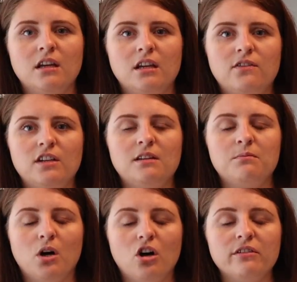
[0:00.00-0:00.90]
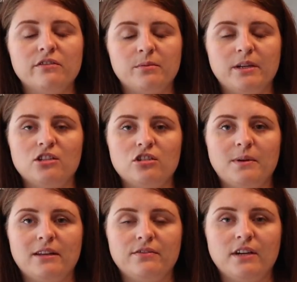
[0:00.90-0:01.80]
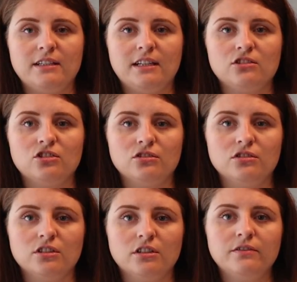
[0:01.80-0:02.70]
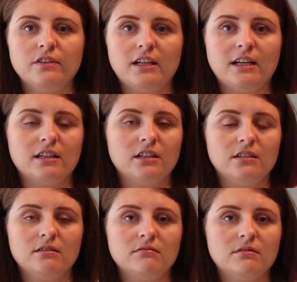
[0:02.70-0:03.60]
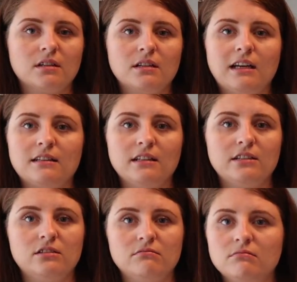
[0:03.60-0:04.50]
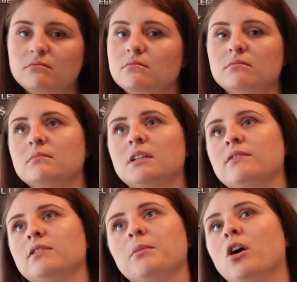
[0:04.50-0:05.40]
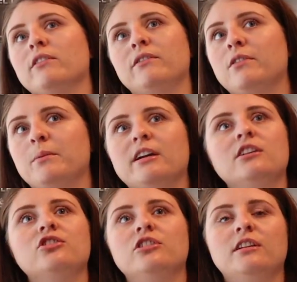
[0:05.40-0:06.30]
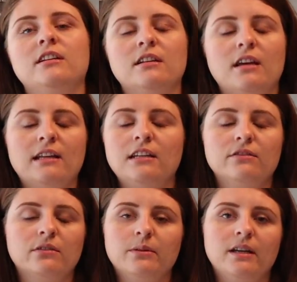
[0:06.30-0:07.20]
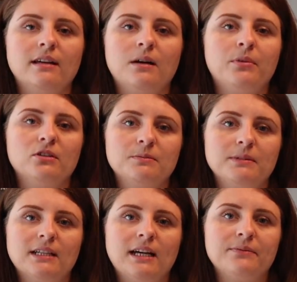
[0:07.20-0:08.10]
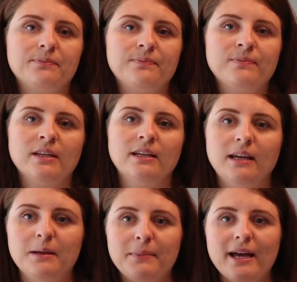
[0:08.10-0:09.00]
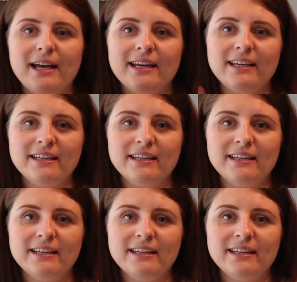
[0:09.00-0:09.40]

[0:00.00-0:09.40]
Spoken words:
If you need more information about the financial stuff, then I can gladly give you more information in any other way that I possibly can. Bye.